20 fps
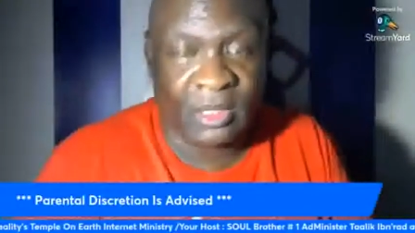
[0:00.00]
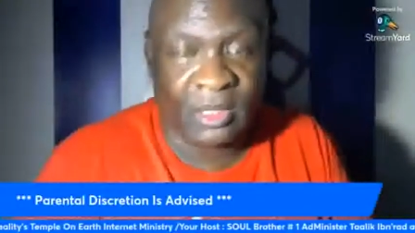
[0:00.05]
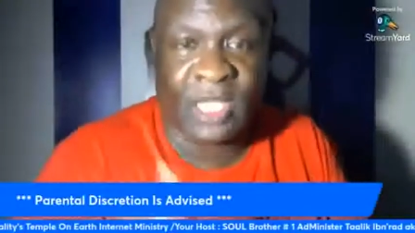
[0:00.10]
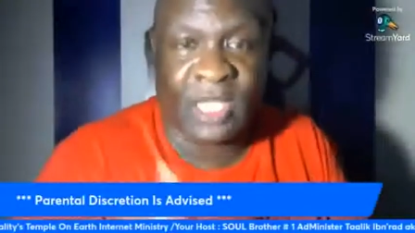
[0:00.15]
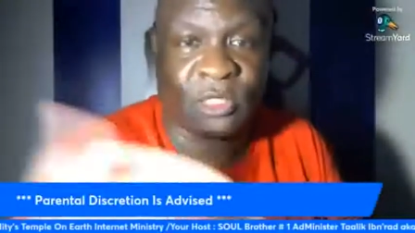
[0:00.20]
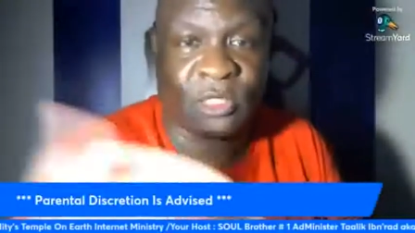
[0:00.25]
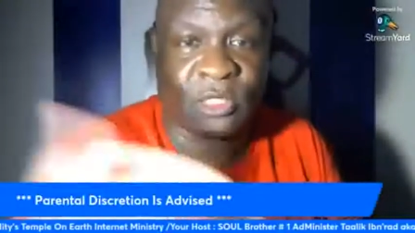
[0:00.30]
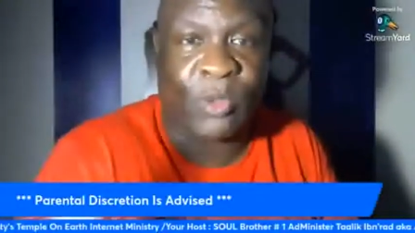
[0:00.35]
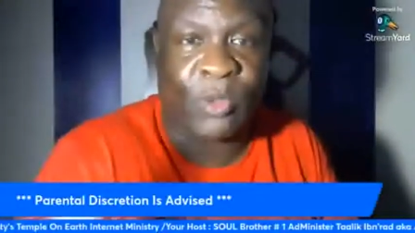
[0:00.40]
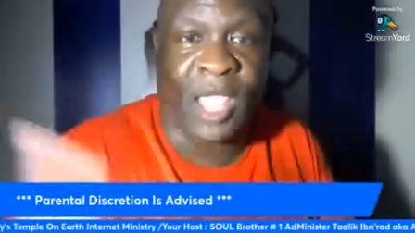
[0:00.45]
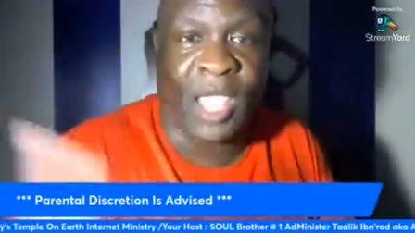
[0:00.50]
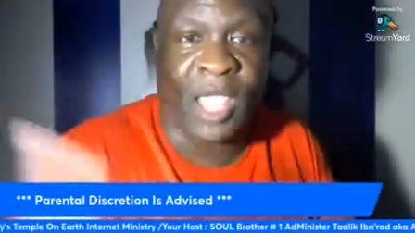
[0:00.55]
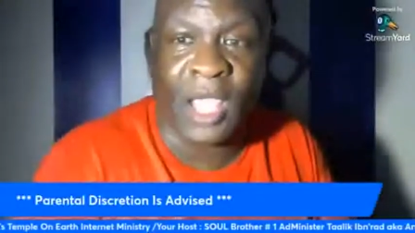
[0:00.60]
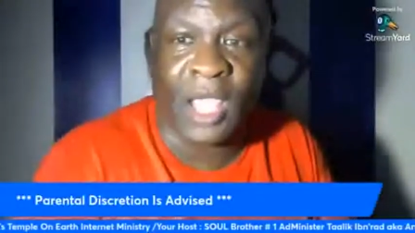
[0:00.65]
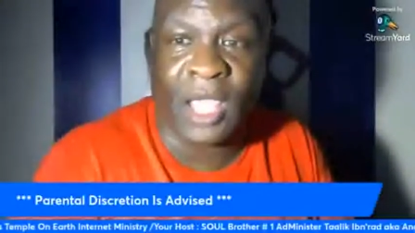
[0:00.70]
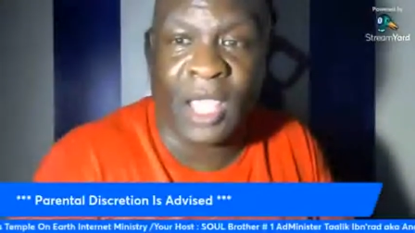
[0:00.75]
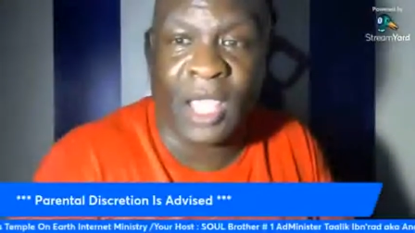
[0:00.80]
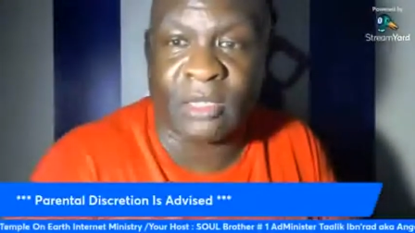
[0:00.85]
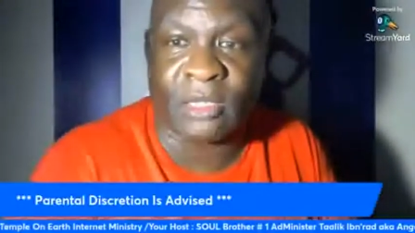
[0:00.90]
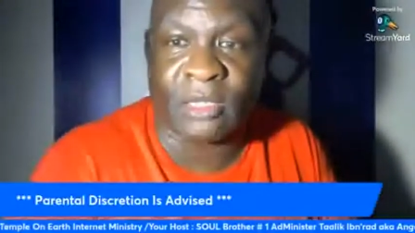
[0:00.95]
That's the way I,
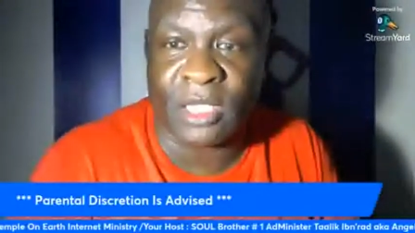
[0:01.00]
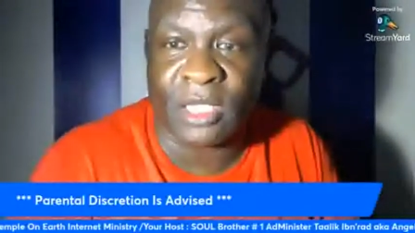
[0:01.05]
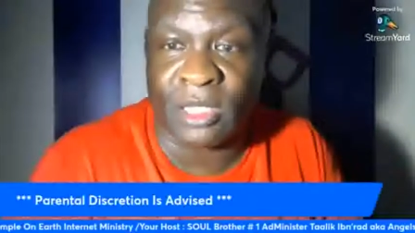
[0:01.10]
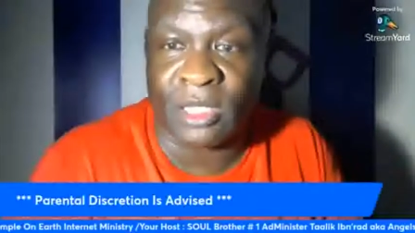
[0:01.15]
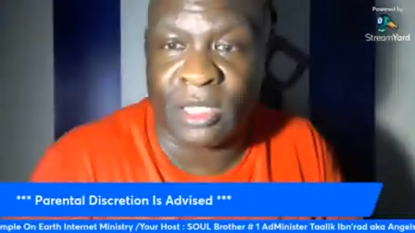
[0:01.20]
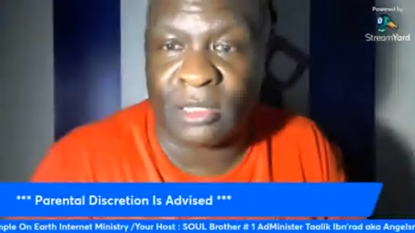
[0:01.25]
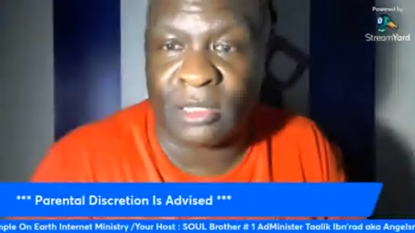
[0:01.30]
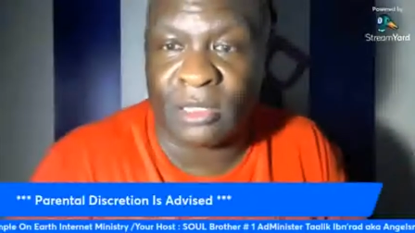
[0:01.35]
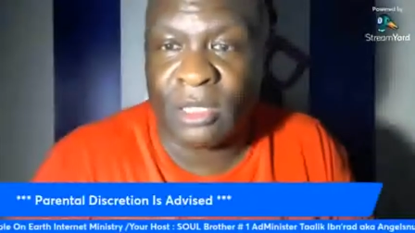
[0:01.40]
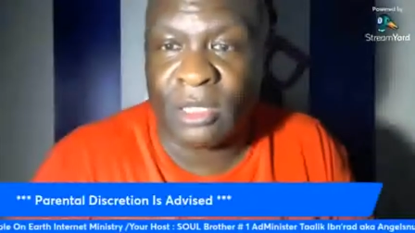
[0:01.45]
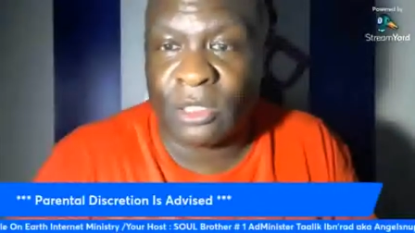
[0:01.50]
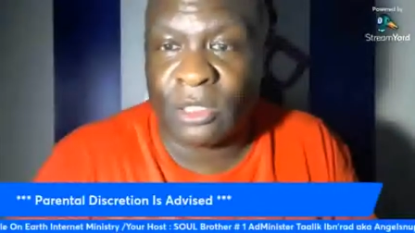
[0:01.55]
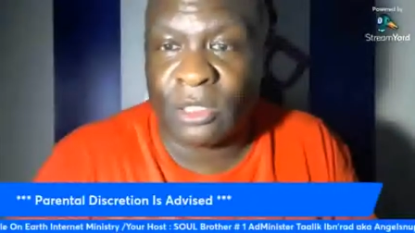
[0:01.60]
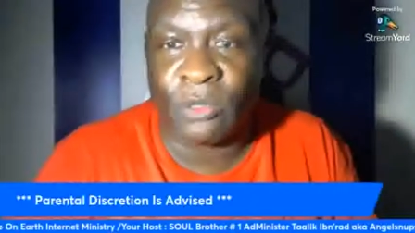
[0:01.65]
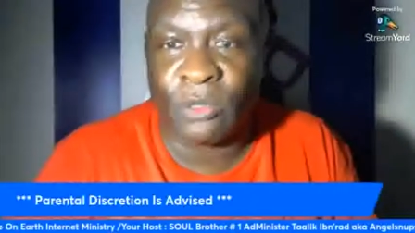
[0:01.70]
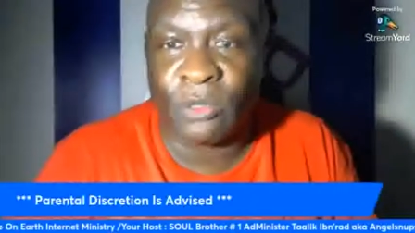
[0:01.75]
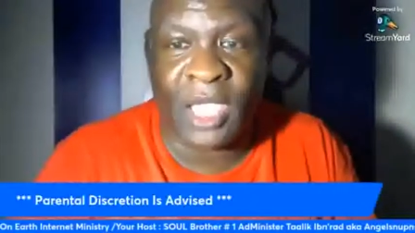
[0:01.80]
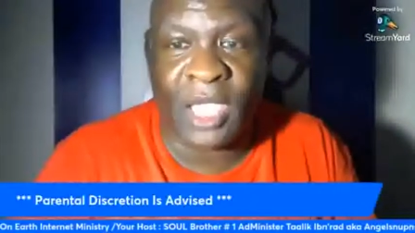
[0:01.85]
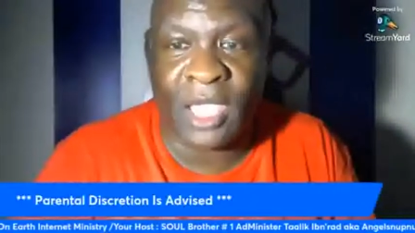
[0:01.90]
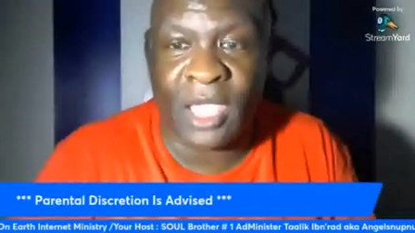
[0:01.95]
I look at it.
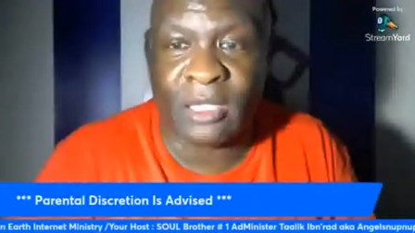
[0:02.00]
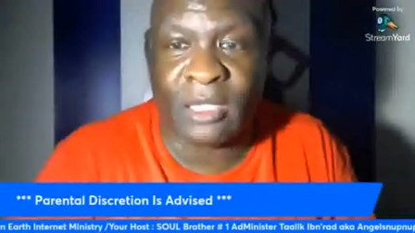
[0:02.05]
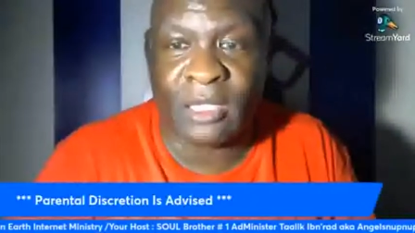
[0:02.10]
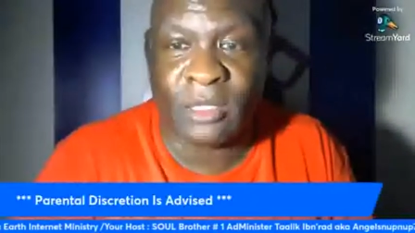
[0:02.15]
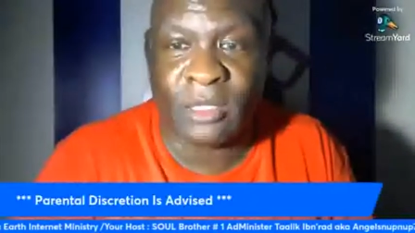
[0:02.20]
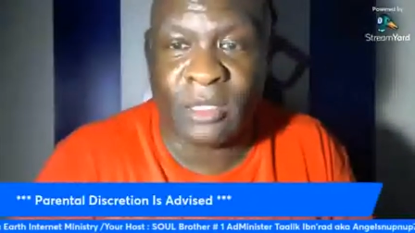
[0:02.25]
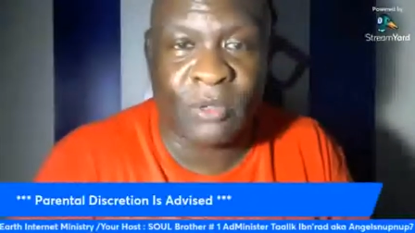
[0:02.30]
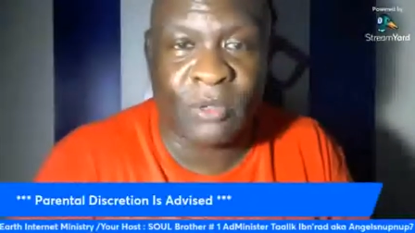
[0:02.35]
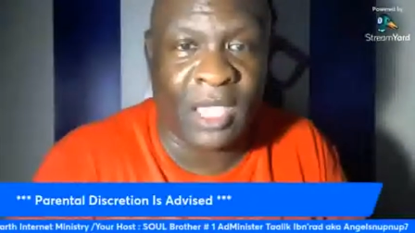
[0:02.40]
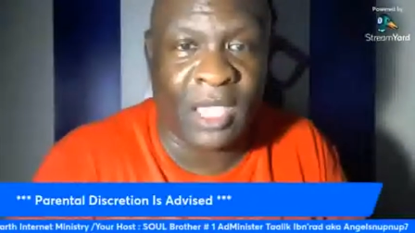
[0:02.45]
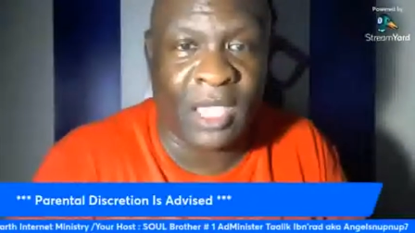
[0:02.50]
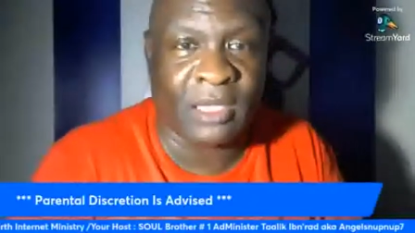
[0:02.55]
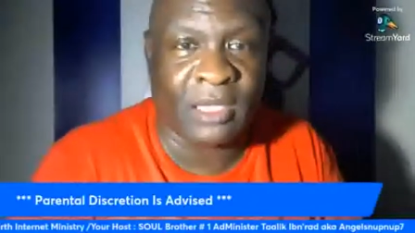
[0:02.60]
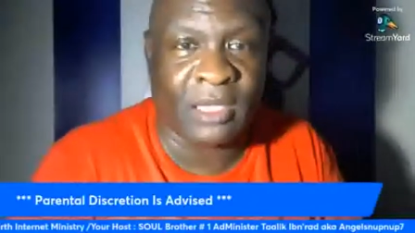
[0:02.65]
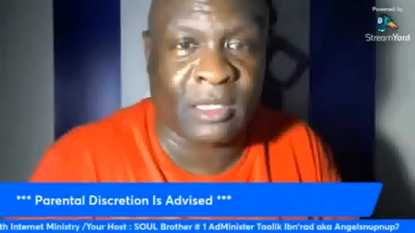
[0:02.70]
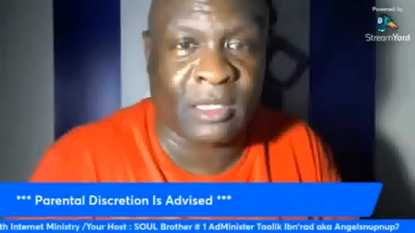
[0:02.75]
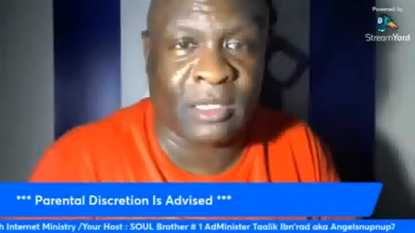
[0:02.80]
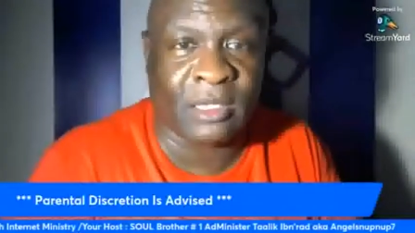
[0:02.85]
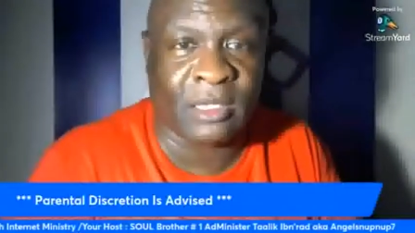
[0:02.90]
You can't you can't